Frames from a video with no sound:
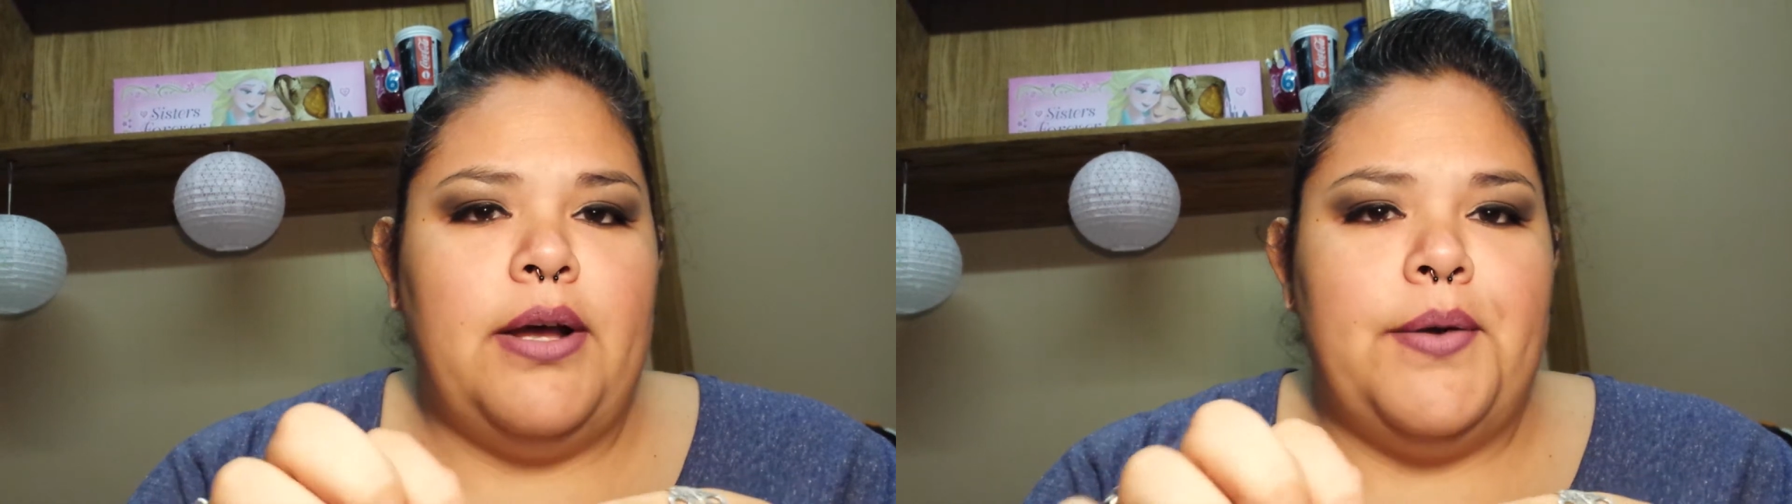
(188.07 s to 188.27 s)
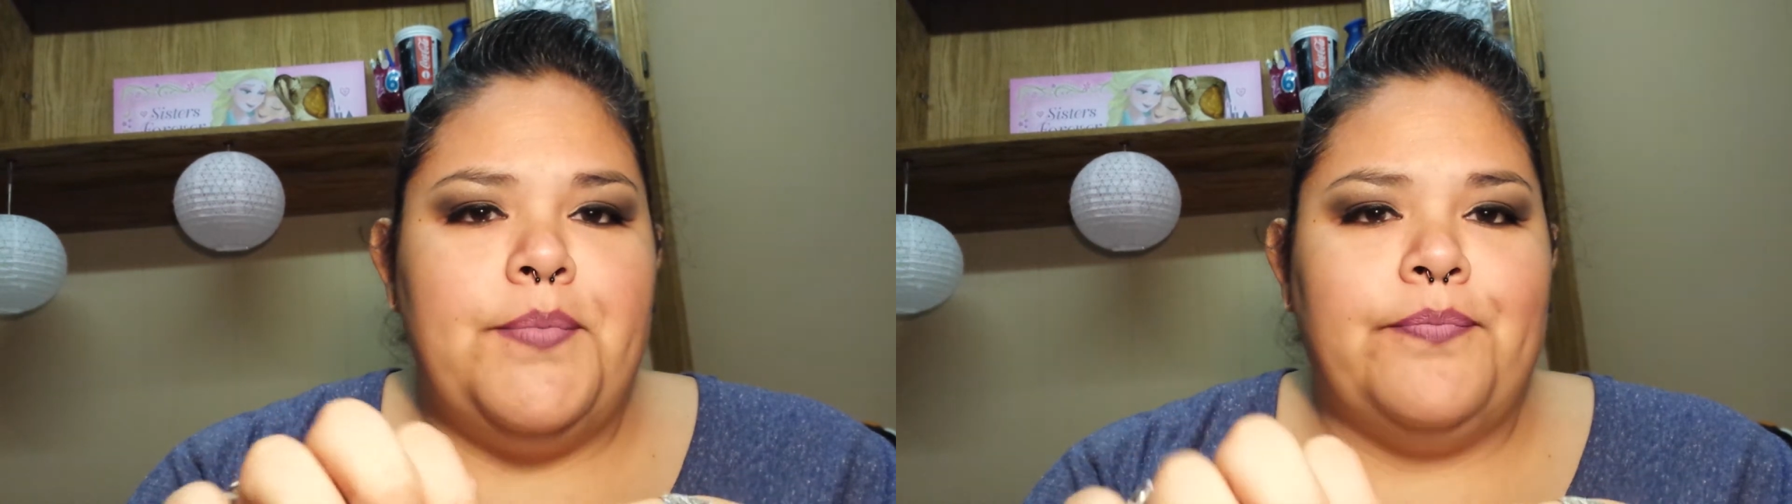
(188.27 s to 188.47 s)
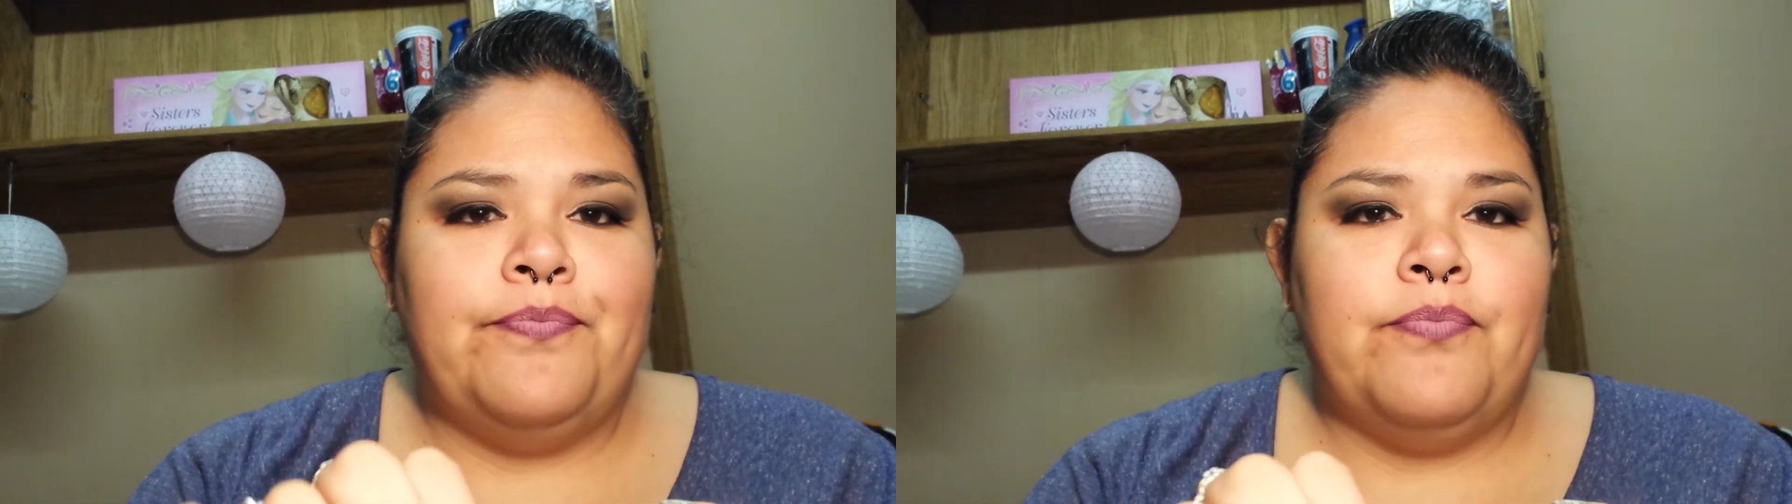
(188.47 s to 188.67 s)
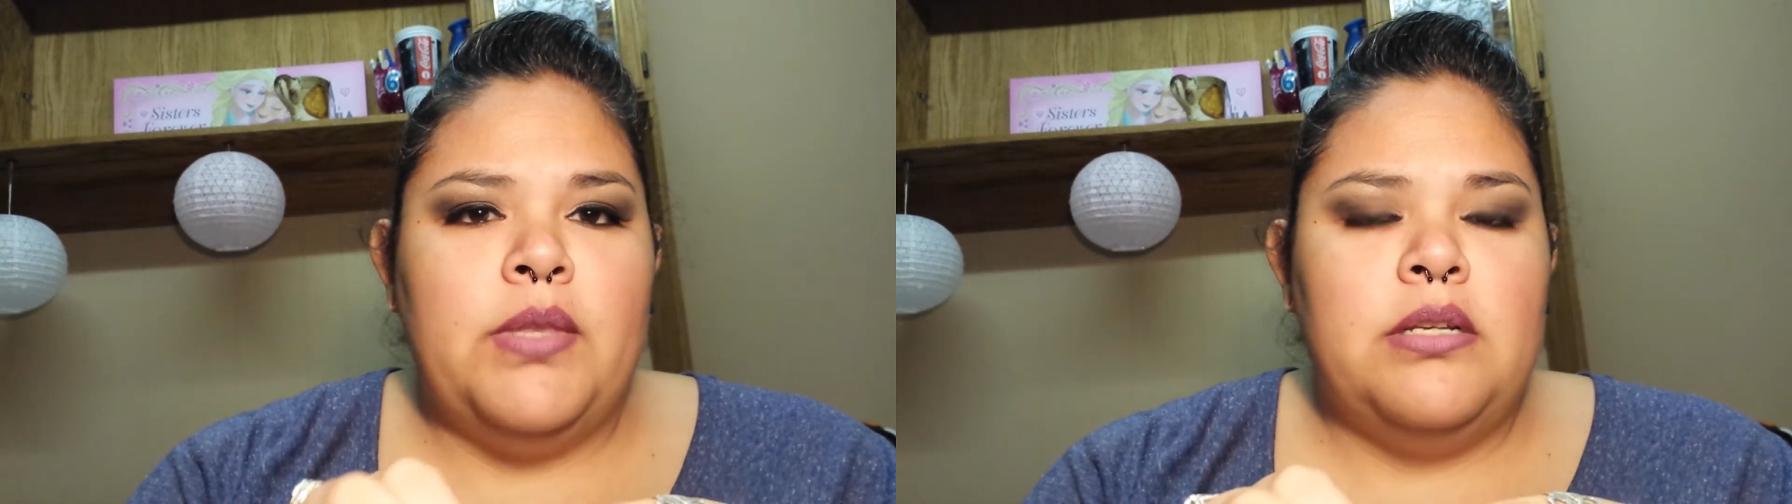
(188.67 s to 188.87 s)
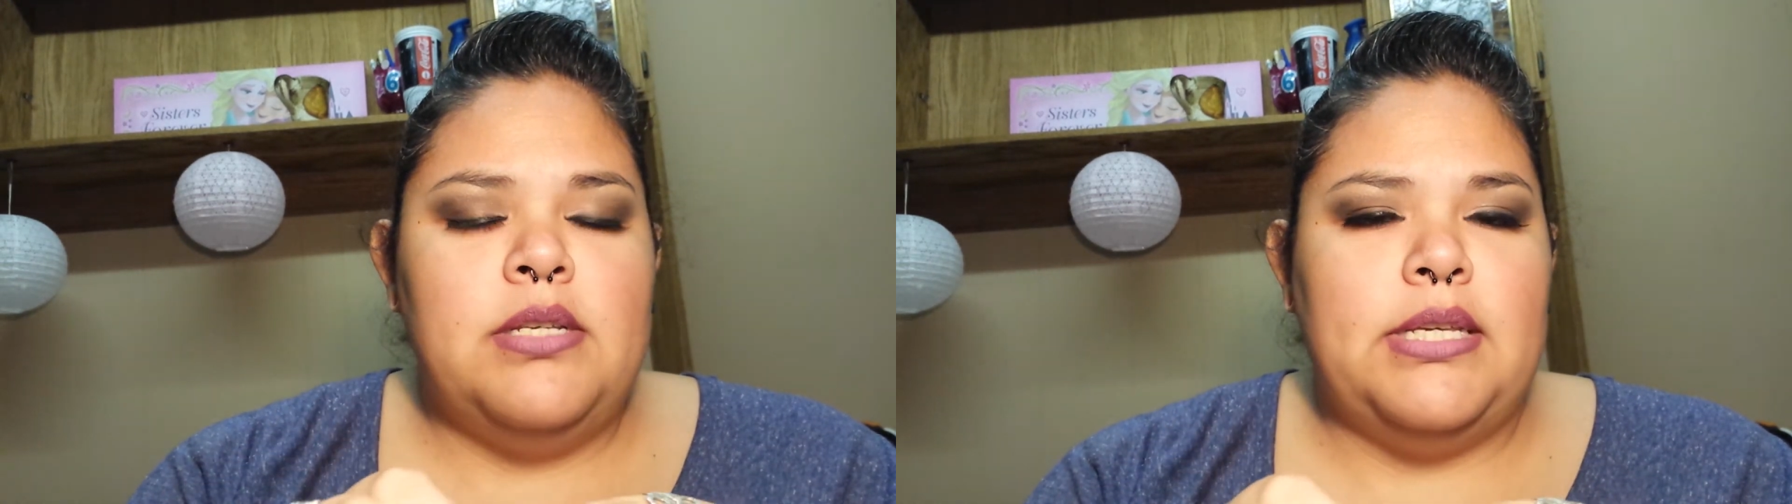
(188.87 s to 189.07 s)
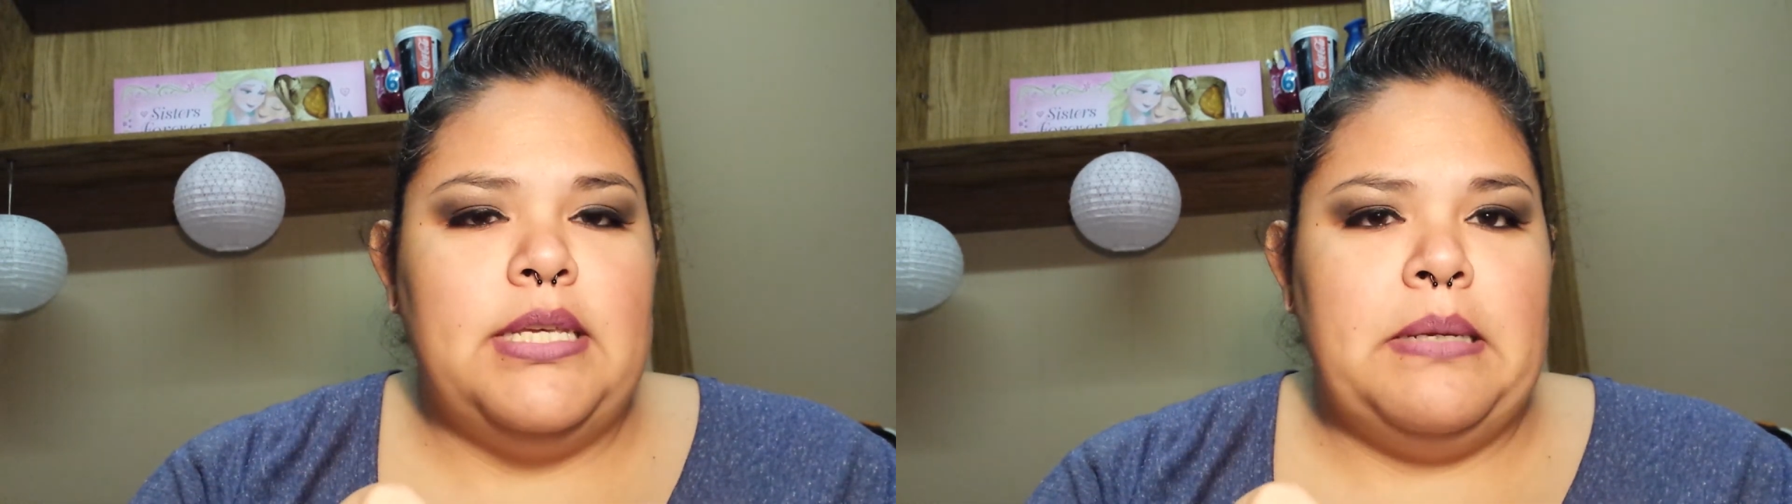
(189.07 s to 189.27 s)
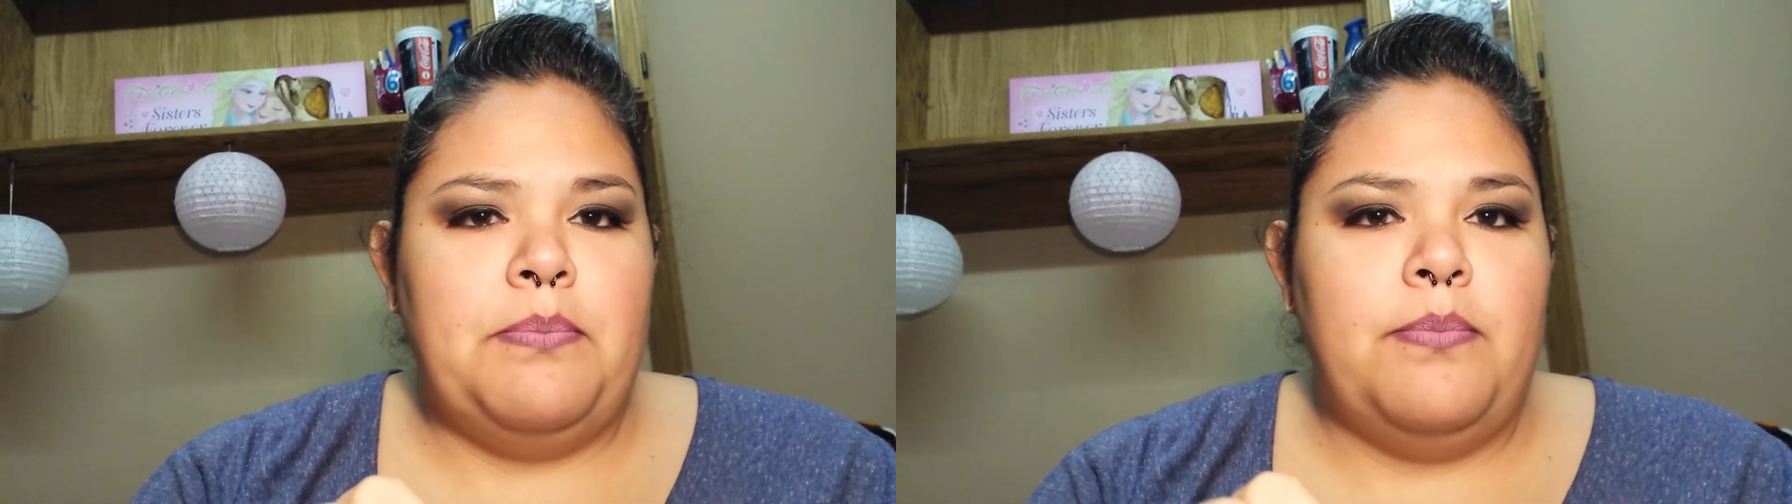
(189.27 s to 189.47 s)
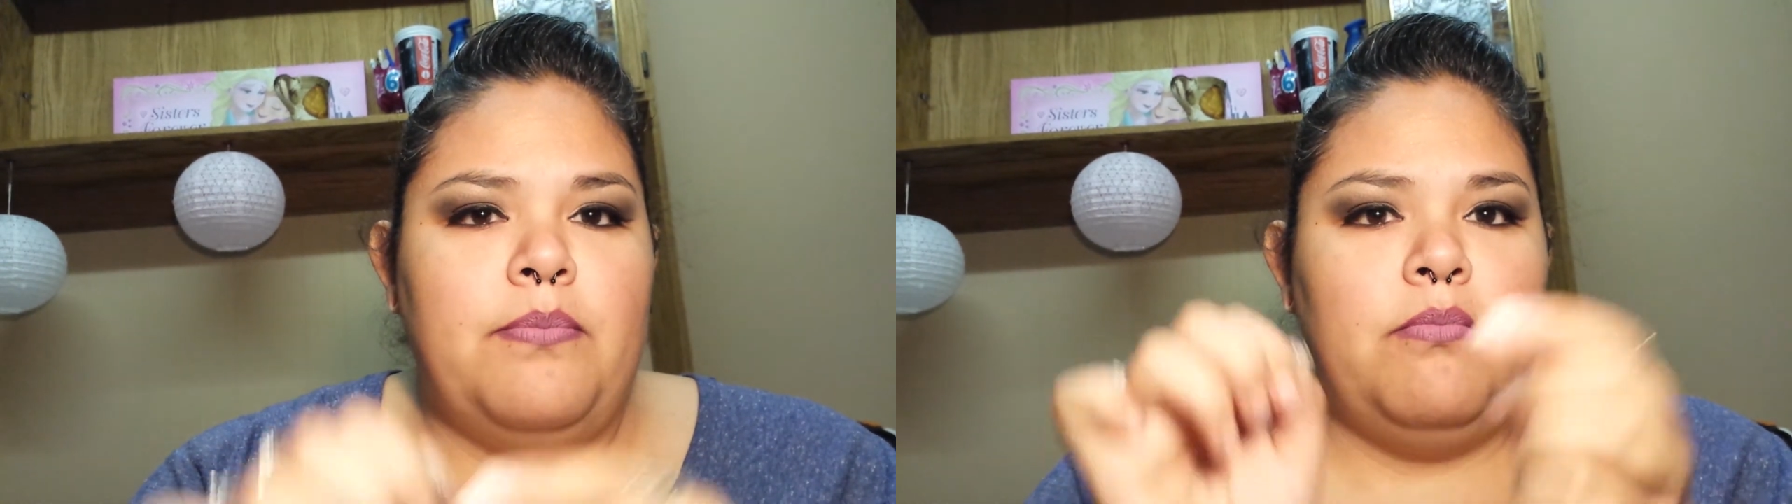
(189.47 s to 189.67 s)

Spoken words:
to keep